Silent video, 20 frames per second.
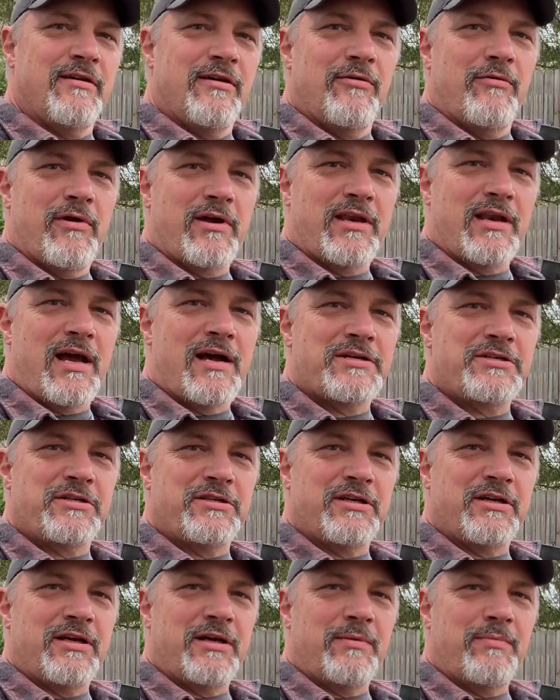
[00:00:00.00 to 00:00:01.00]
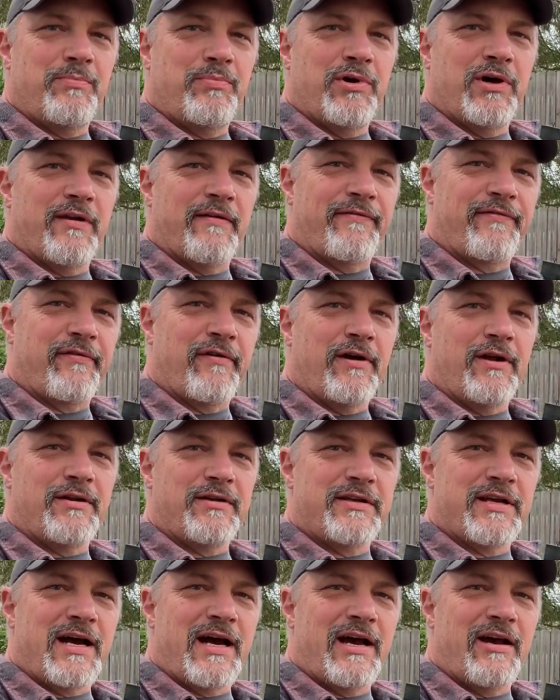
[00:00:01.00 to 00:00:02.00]
we can actually put a front
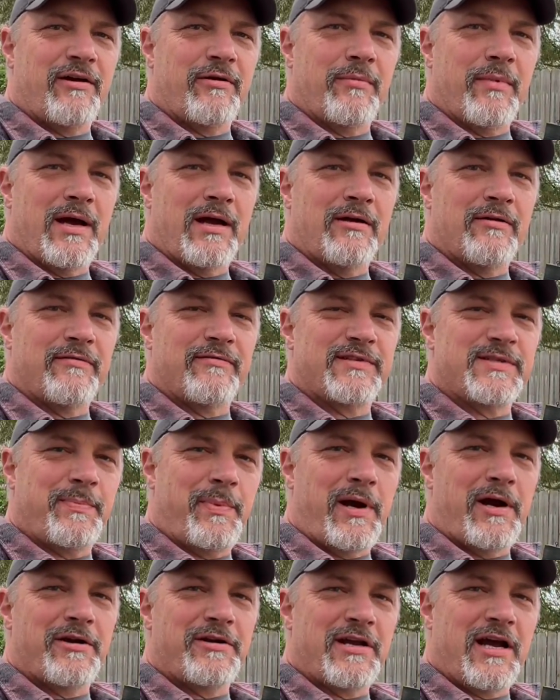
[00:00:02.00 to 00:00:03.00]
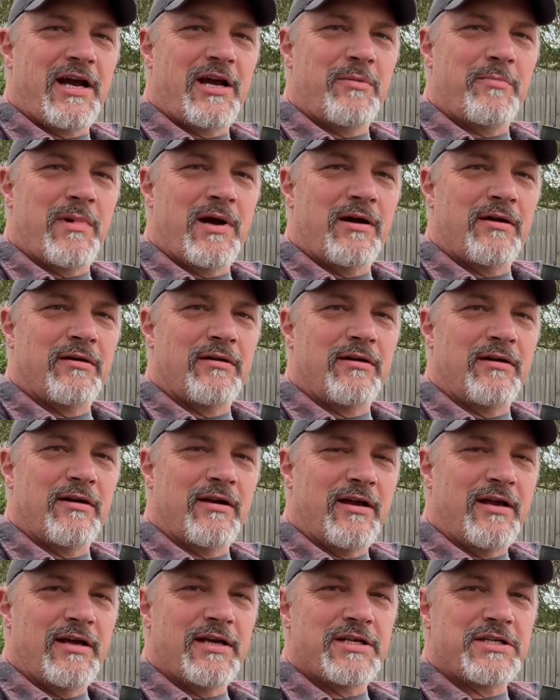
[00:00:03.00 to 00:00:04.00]
tire mount, spare tire mount on a
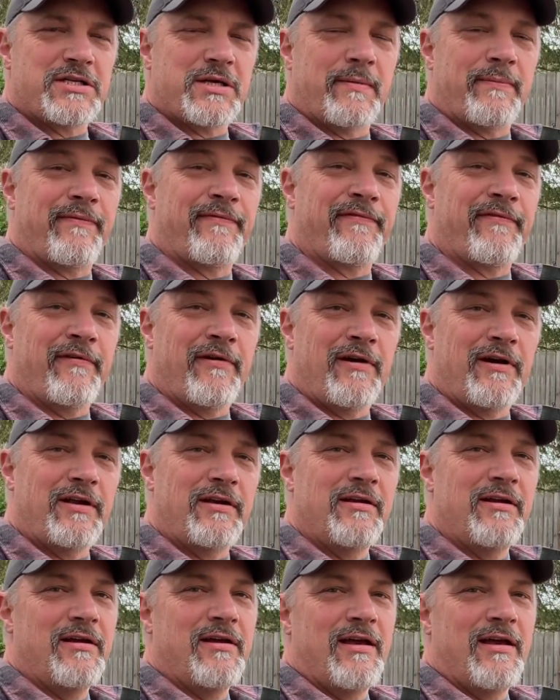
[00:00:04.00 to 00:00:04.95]
hitch up front